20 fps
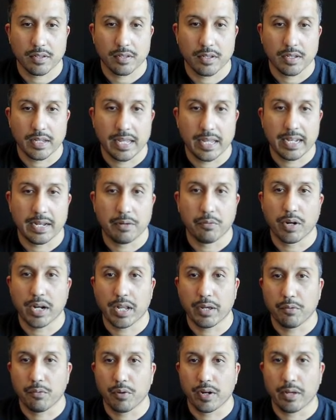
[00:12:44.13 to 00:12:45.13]

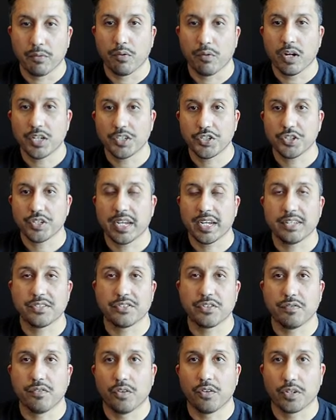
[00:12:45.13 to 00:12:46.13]
what I want you guys to
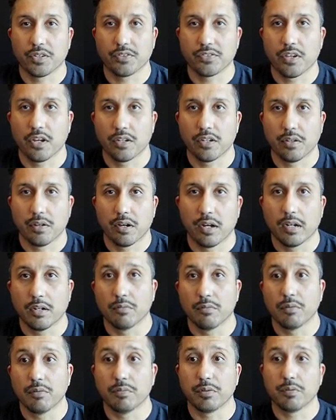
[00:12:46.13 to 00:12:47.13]
focus on
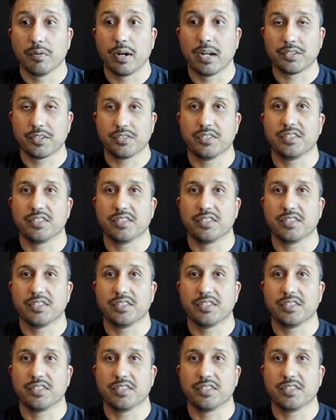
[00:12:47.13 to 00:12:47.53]
when we watch these